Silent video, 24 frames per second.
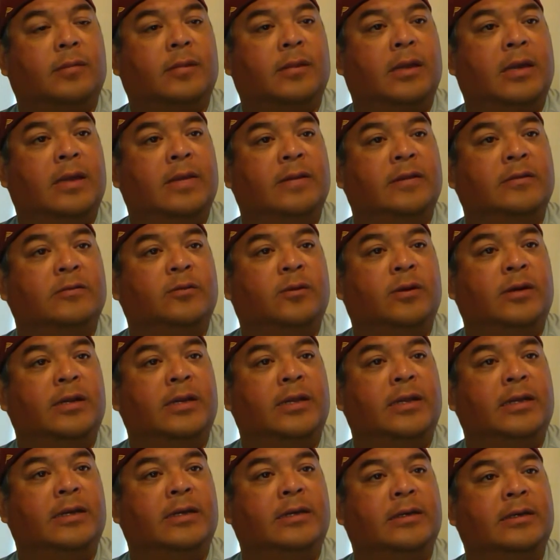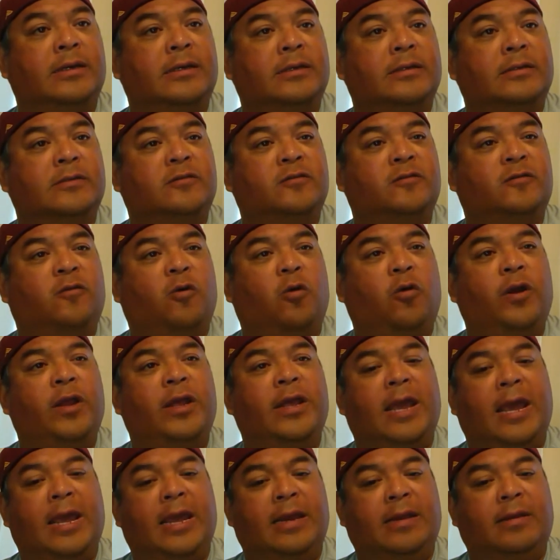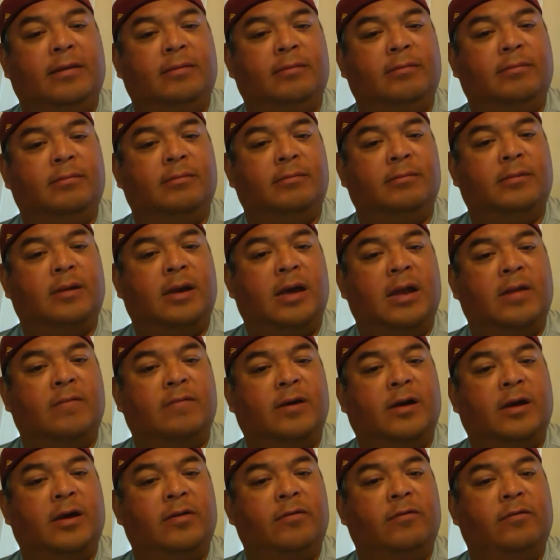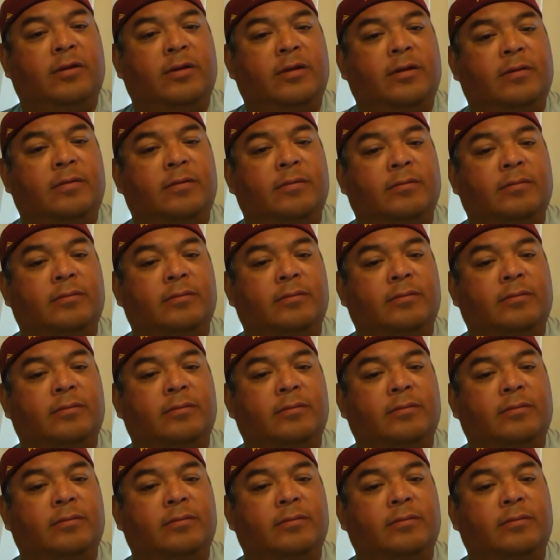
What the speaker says: And this one is 48 out of 100.